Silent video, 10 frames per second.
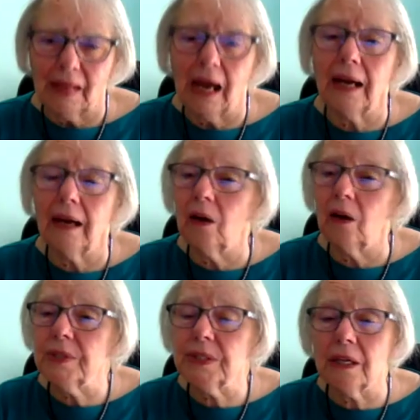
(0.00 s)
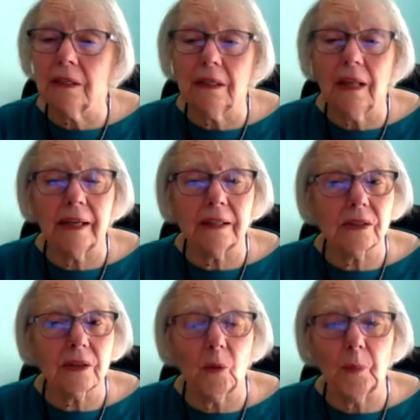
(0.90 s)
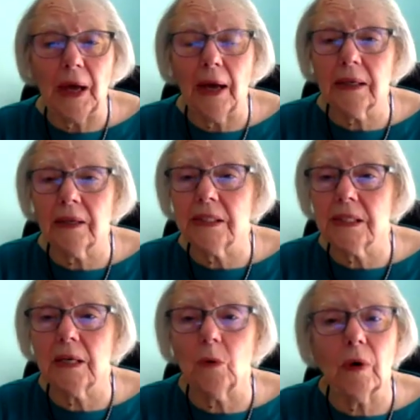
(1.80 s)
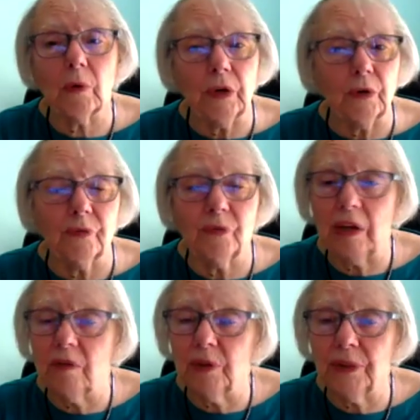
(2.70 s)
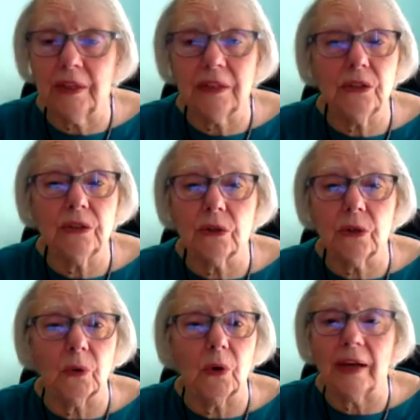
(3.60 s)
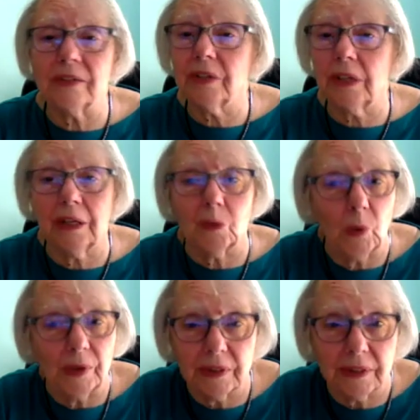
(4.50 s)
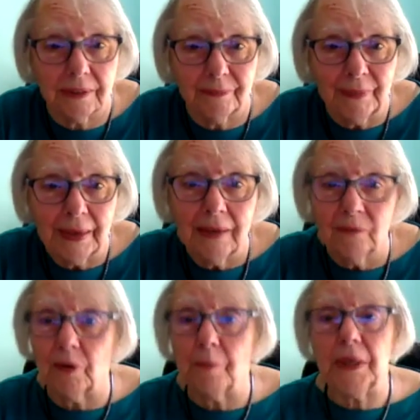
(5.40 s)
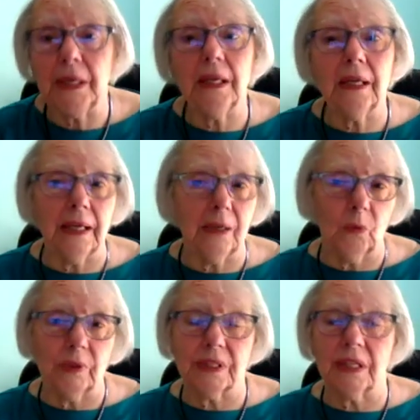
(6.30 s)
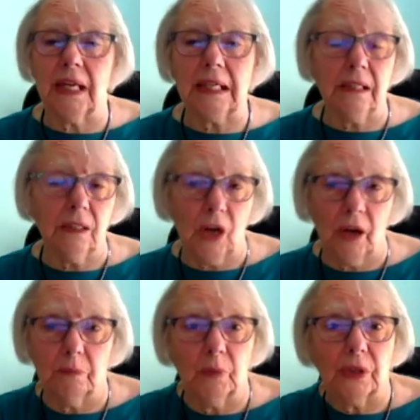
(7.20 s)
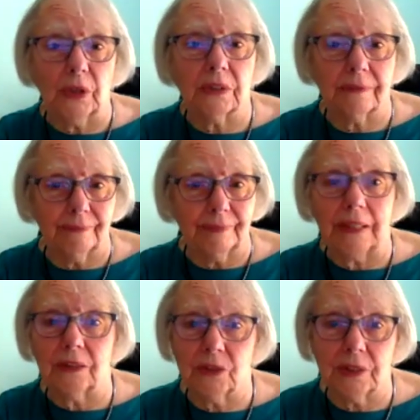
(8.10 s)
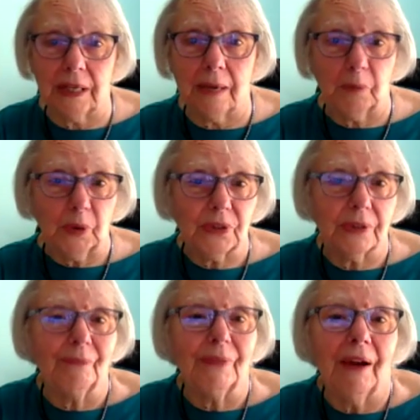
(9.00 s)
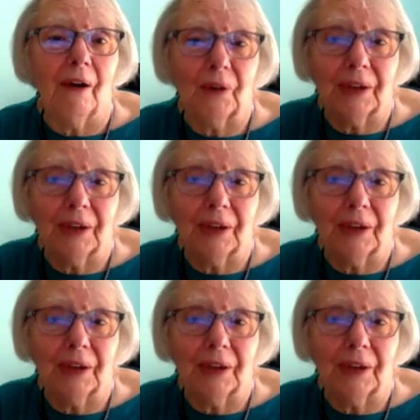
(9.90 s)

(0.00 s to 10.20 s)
I always tell clients, go back and see what your favorite thing to do as a kid was. For me, it was connect the dot books. There's the number. Okay.